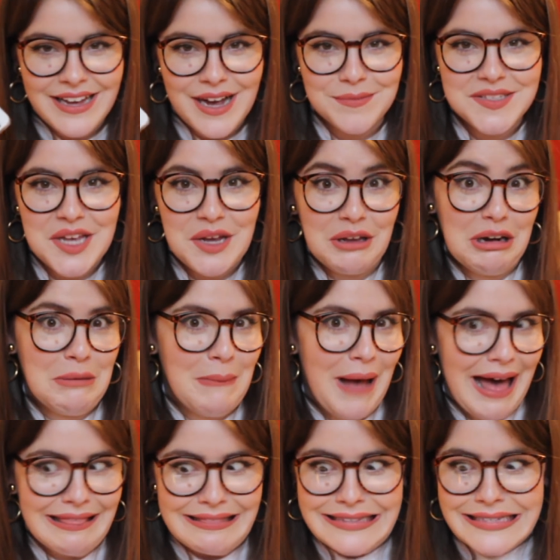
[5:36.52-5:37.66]
I'm so good at
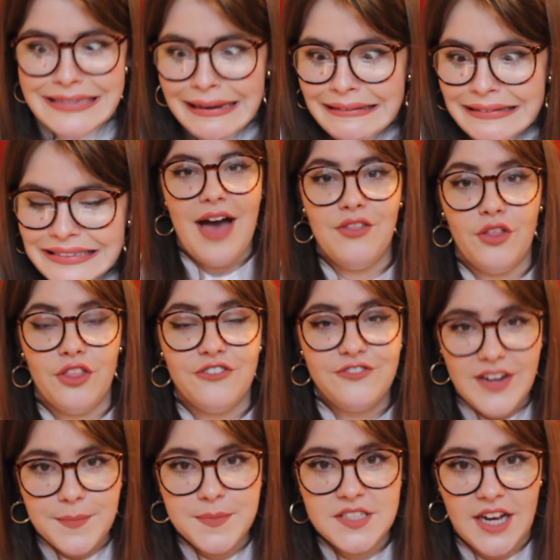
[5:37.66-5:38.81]
maths. And on the
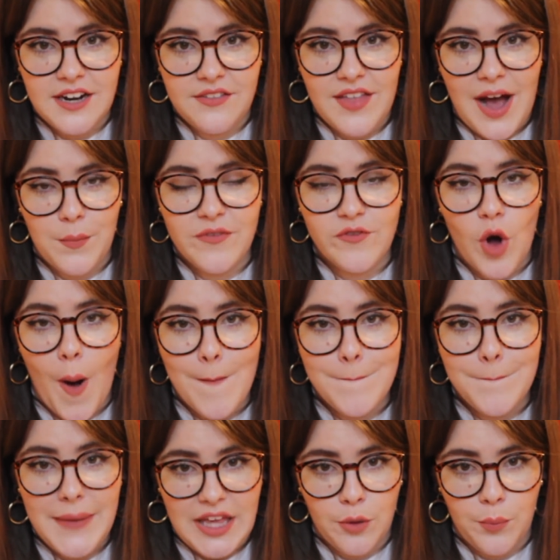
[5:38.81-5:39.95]
flip side of that, we've got
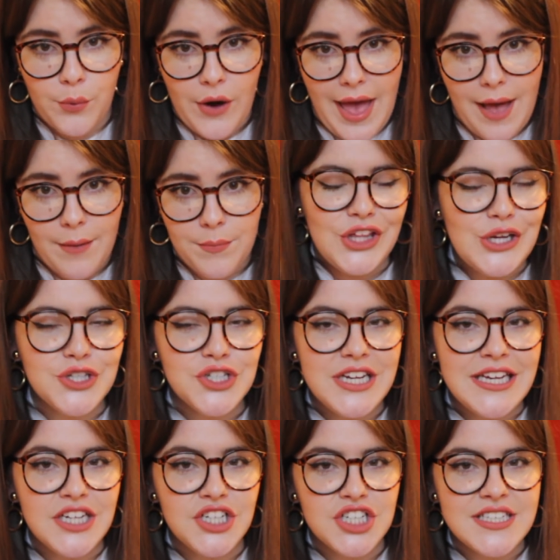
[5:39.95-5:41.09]
meal prep.
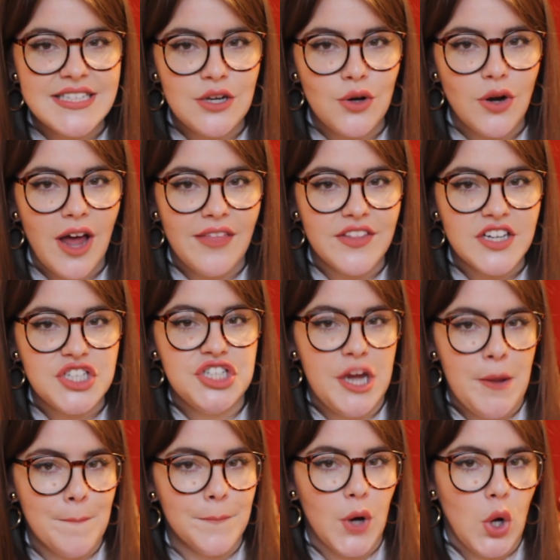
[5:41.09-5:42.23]
Usually you just see all like the
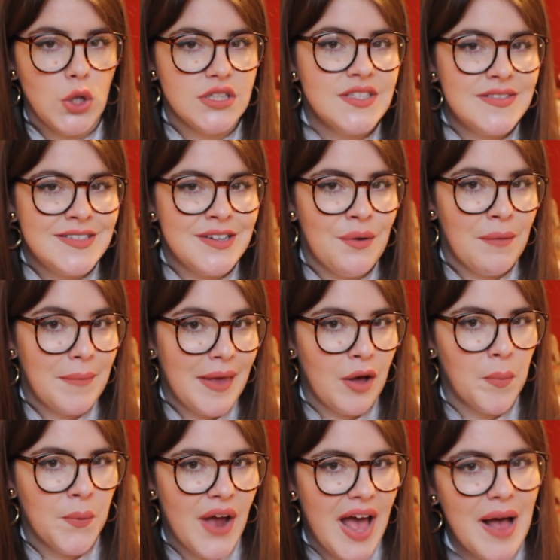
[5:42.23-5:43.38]
gym bods doing meal
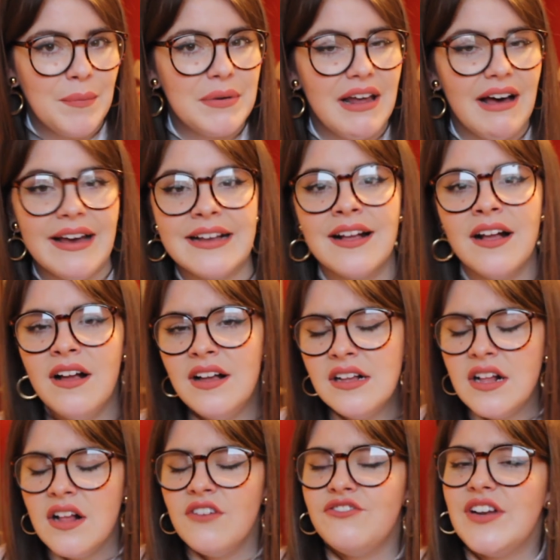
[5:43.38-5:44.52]
prep, like
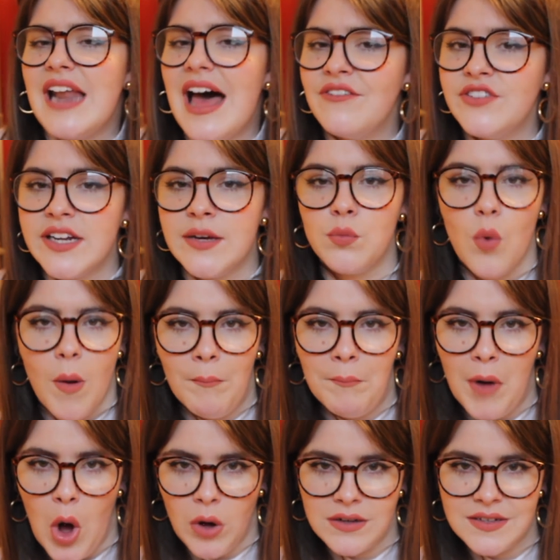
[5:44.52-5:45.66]
falafel in one
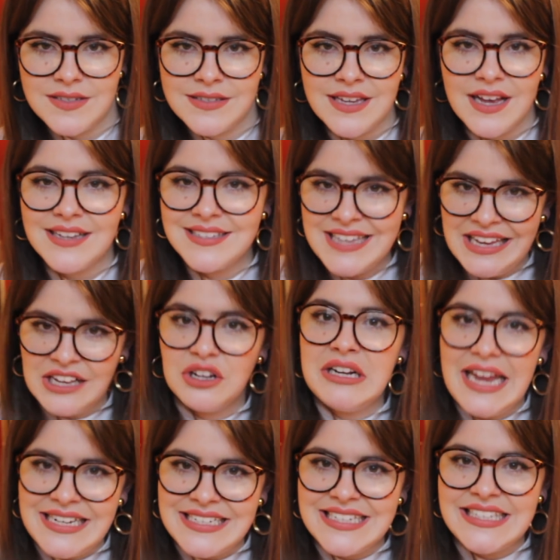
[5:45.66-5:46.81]
box, a single
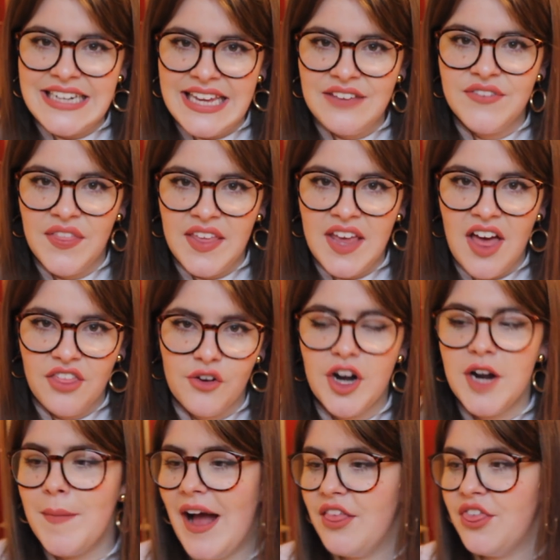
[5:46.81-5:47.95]
lettuce leaf in the other, and
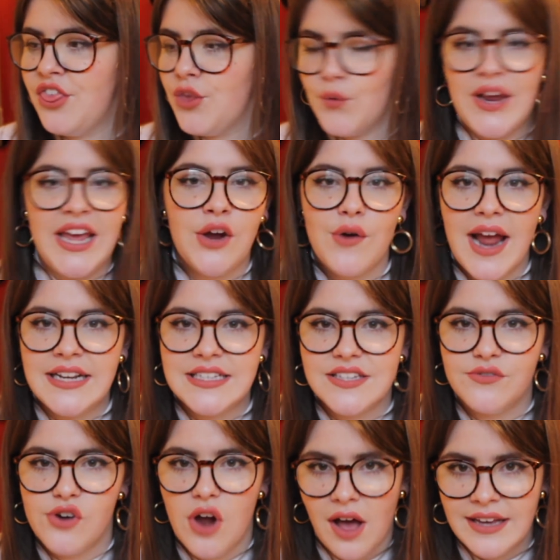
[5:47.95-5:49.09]
about 3 grains
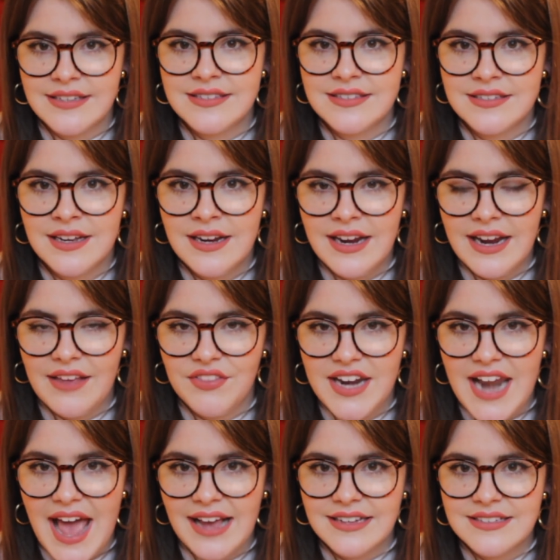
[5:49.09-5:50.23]
of rice in the
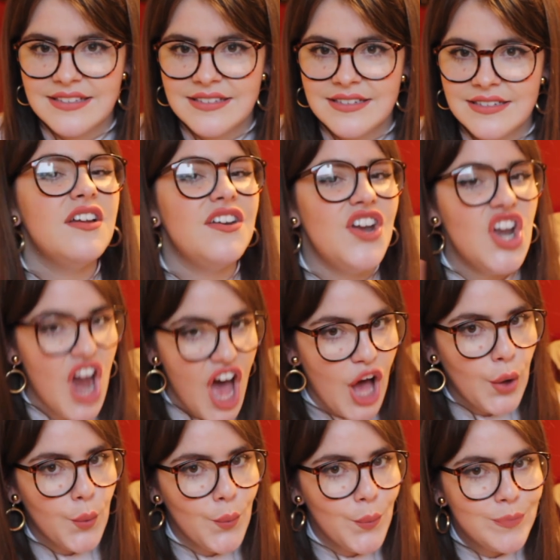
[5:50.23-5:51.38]
next.
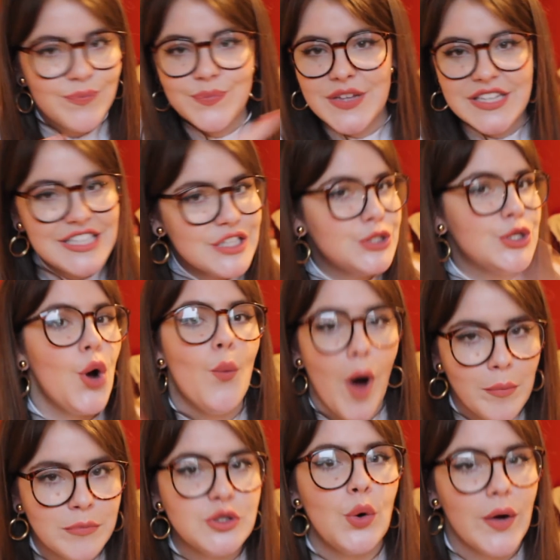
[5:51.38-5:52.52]
No, this is not what
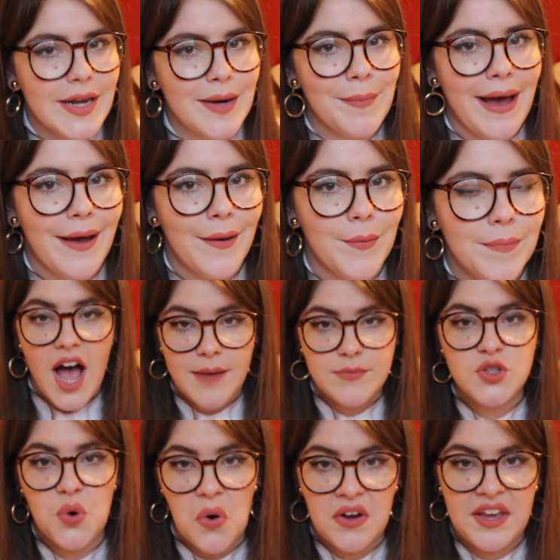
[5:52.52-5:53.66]
I'm talking about. I'm
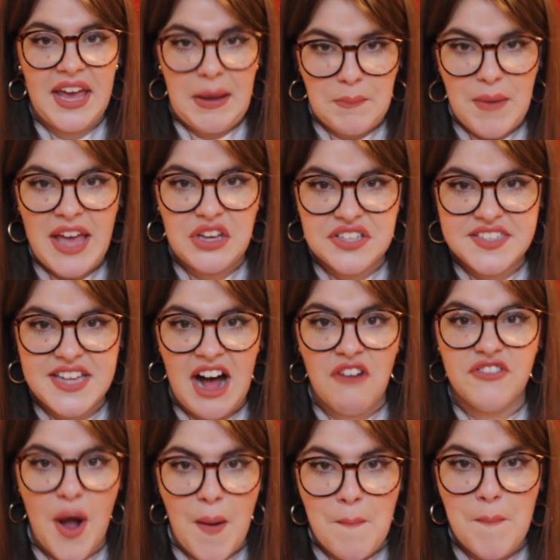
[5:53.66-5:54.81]
talking make
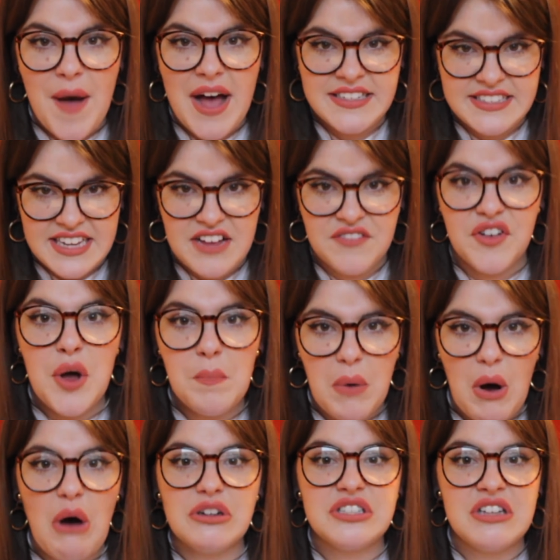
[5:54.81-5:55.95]
yourself a massive
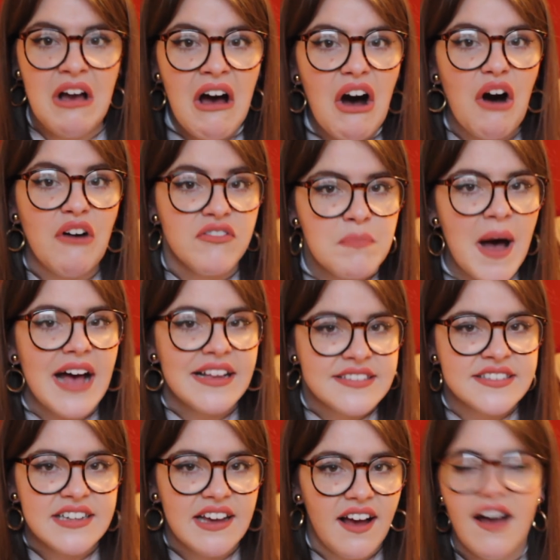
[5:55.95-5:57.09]
pot of
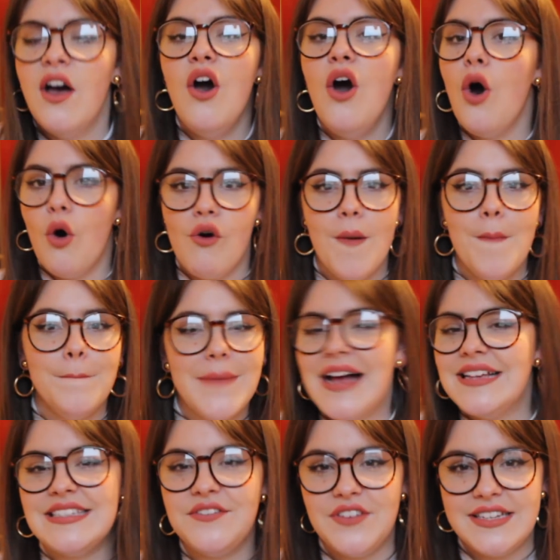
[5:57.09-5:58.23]
pasta or a
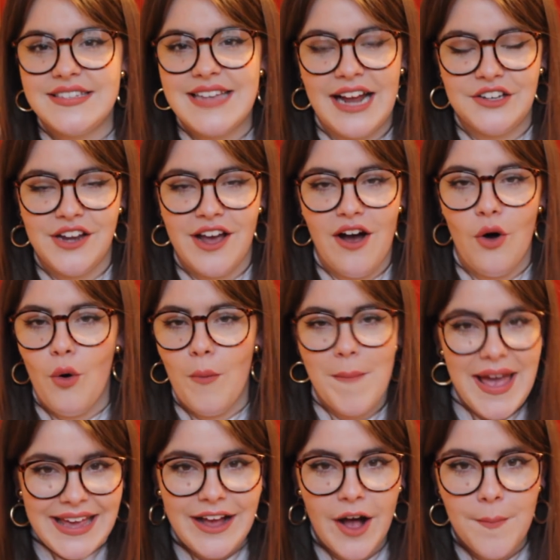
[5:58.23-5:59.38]
massive lasagna, or
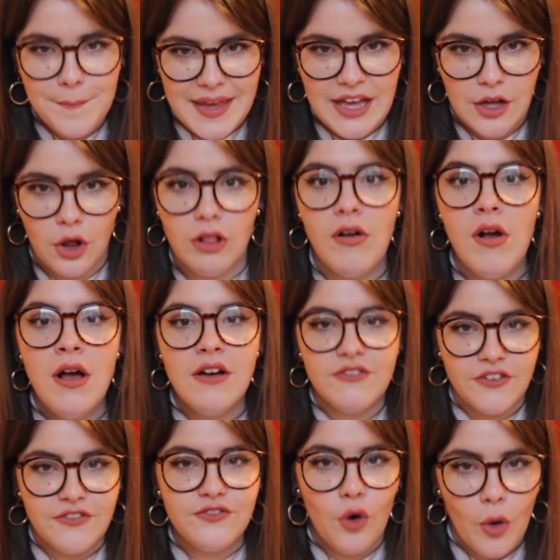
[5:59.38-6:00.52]
make a meal
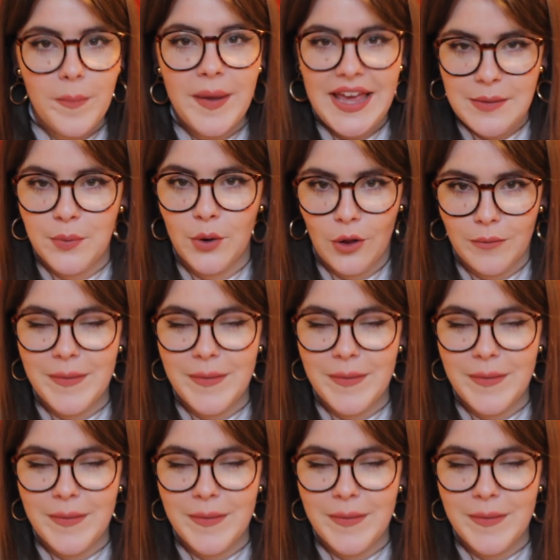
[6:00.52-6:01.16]
for 4 people